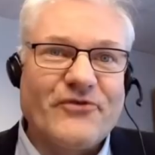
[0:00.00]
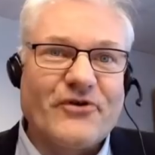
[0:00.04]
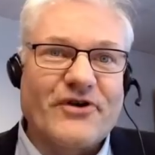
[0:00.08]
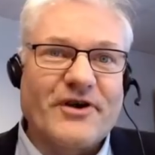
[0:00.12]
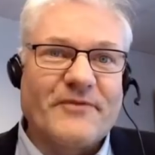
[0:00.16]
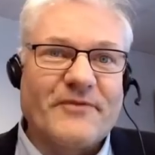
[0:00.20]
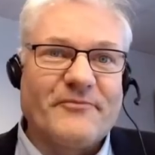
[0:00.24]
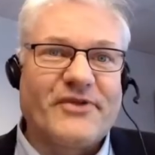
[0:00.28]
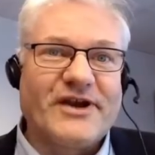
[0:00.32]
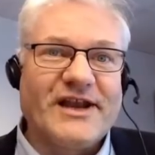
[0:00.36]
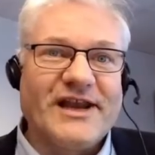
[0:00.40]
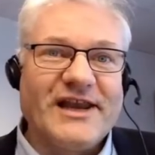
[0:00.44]

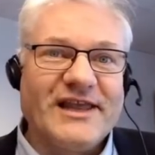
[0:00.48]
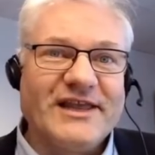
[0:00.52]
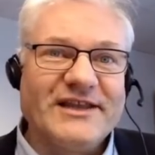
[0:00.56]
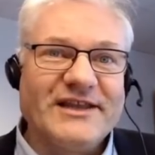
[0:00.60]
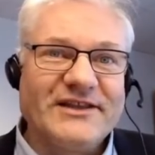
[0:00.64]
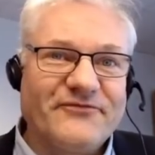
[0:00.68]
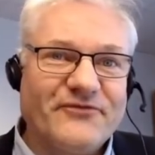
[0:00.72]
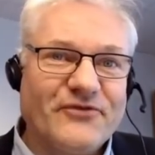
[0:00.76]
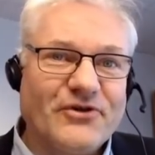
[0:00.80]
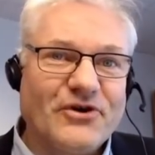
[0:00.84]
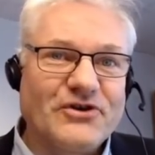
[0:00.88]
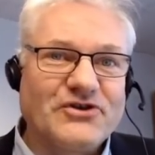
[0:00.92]
for a
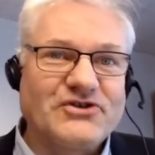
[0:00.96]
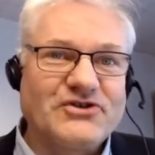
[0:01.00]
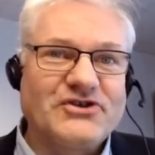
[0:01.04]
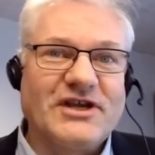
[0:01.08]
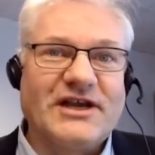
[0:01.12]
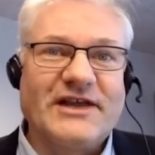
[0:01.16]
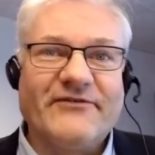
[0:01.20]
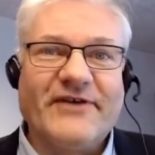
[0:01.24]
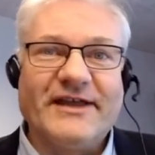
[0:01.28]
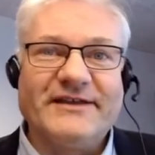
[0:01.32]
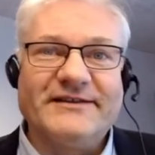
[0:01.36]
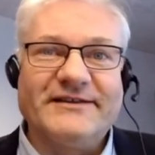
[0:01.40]
brilliant
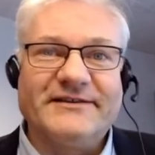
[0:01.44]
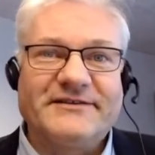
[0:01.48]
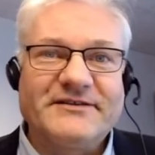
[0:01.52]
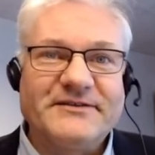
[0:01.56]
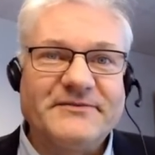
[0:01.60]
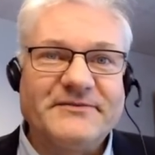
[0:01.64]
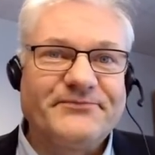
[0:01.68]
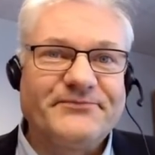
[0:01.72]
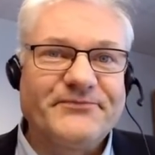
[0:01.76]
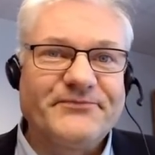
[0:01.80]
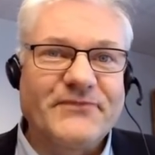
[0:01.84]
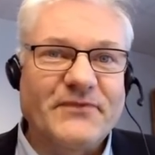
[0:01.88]
virtual
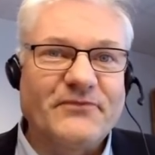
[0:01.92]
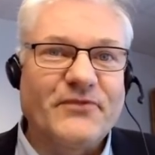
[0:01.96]
event.